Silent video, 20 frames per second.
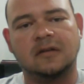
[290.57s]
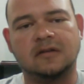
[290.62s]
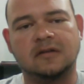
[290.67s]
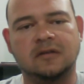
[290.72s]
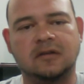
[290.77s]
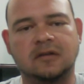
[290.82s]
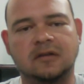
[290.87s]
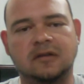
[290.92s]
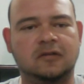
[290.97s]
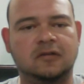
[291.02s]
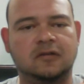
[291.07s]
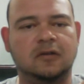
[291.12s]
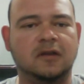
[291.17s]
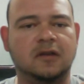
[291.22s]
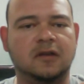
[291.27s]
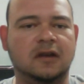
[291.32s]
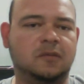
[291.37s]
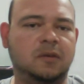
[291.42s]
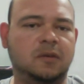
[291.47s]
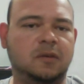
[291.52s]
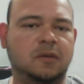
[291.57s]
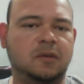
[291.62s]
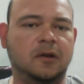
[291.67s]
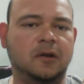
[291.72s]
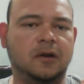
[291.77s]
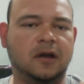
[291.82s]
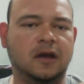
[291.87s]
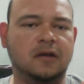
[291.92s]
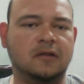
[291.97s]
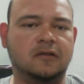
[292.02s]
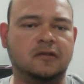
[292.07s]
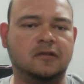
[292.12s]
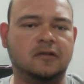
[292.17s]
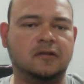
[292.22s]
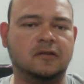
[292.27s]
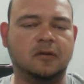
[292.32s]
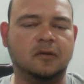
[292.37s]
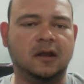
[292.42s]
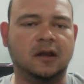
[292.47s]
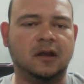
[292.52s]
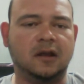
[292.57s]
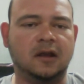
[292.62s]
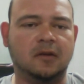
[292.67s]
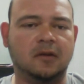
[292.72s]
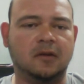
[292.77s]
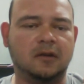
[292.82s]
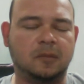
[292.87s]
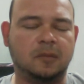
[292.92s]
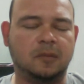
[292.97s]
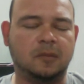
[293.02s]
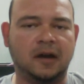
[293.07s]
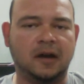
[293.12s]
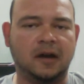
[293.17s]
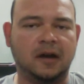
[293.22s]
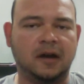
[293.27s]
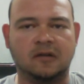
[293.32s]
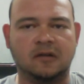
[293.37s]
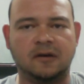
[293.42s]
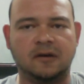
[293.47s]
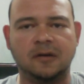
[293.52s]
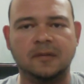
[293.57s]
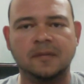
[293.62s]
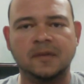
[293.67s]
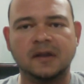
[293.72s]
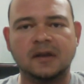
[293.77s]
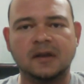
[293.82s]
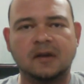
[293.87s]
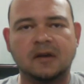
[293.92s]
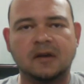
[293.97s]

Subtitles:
Those are the two things people look into when they're buying a servo.